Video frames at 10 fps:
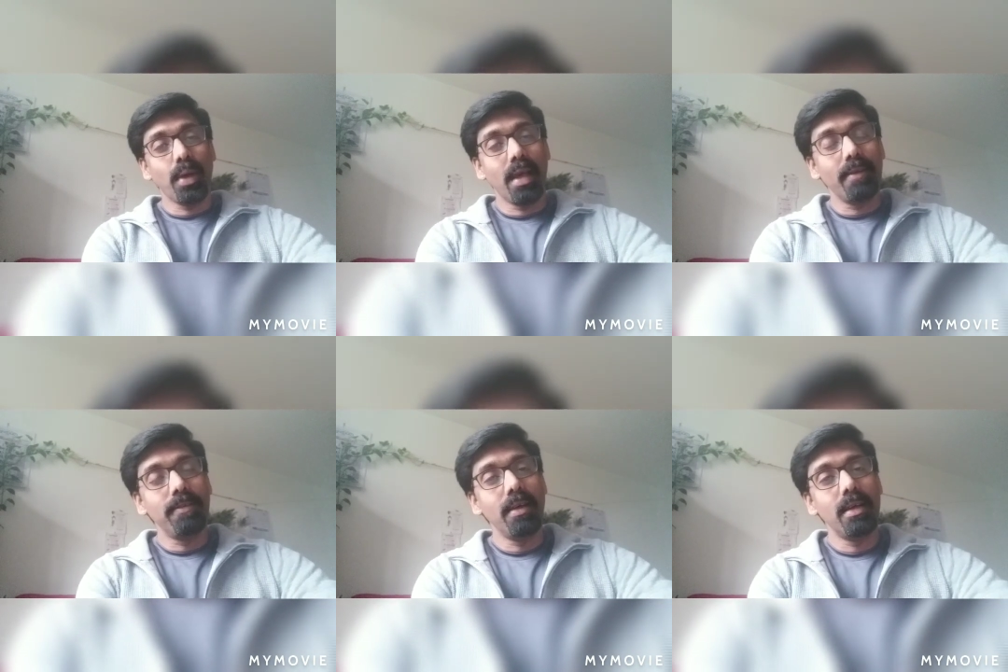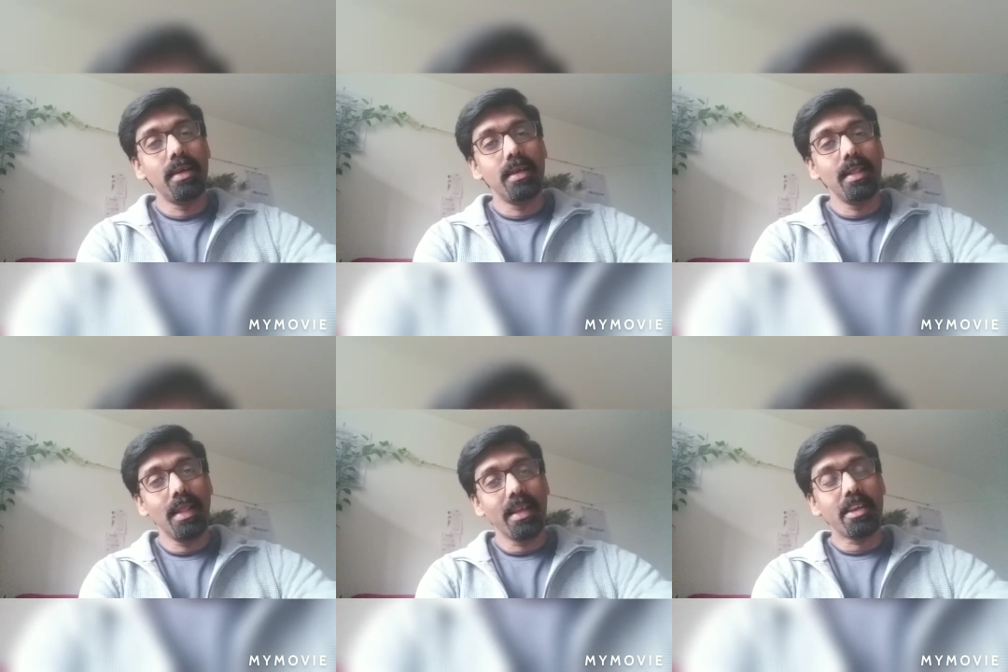have,
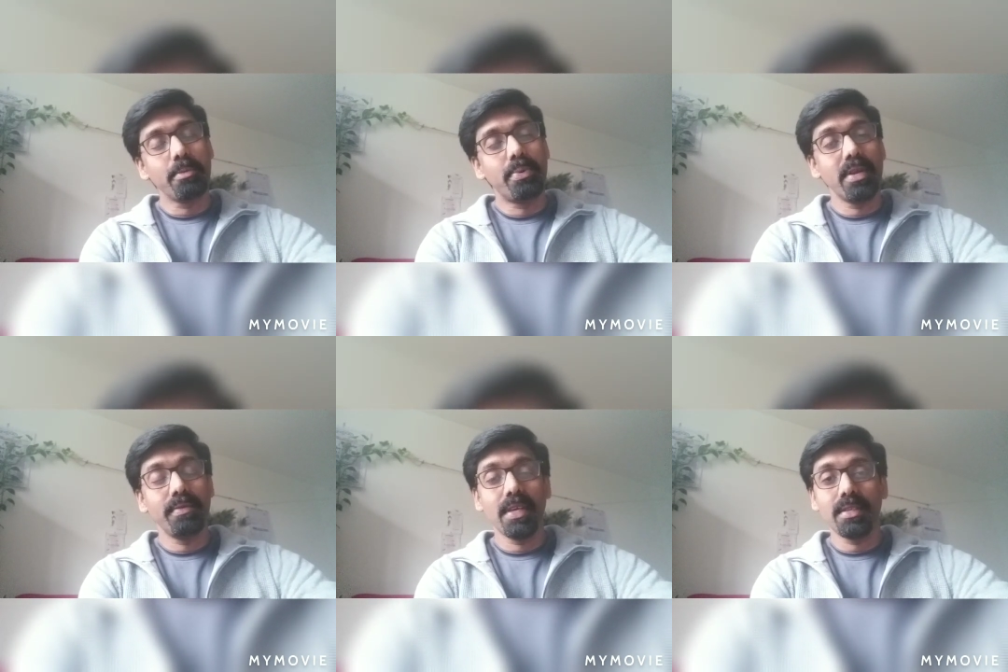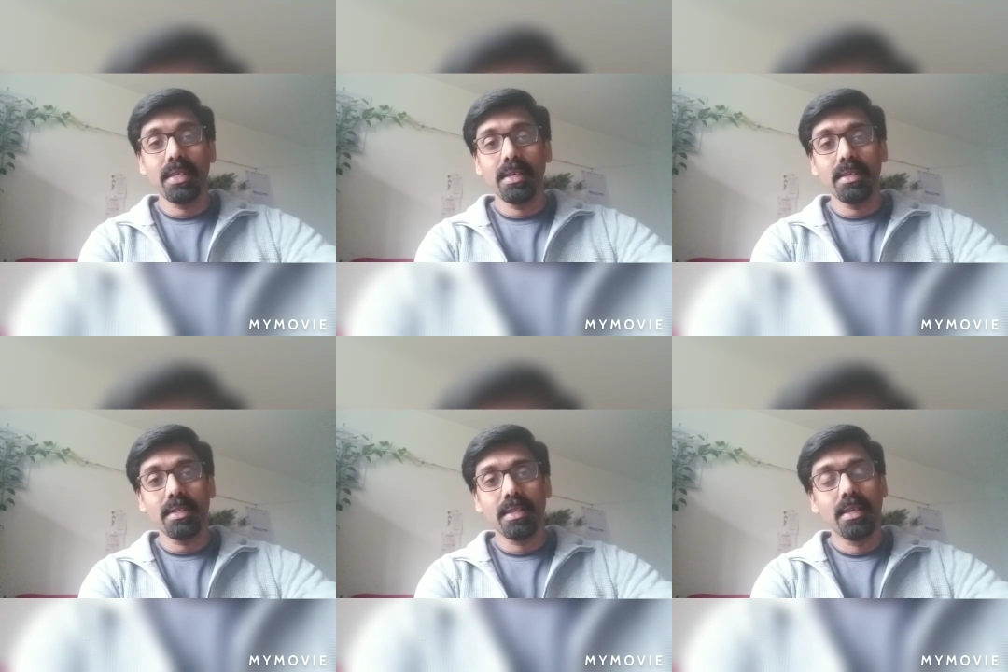like previous
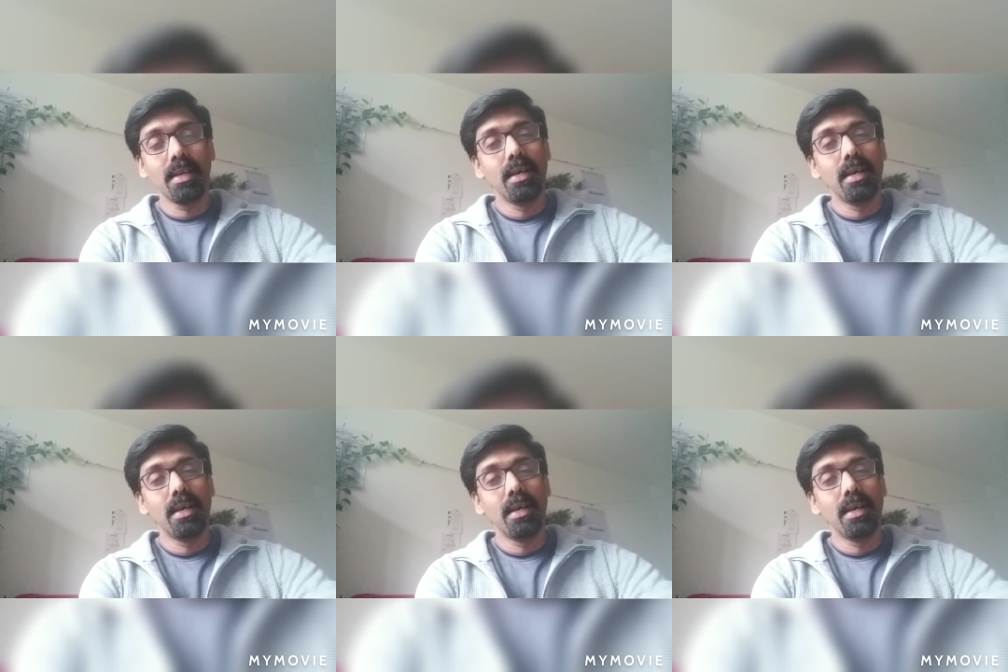years,